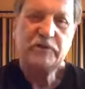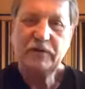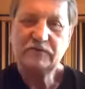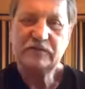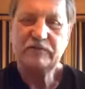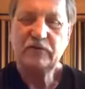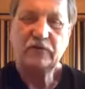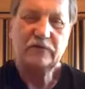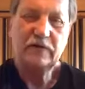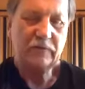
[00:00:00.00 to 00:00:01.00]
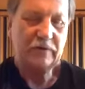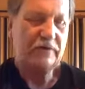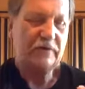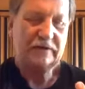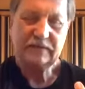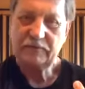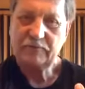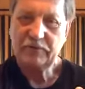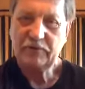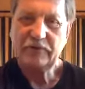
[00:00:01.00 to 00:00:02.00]
minor seven chord coming? Can you get to that
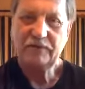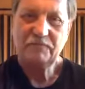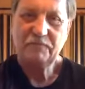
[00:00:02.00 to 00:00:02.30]
pretty well?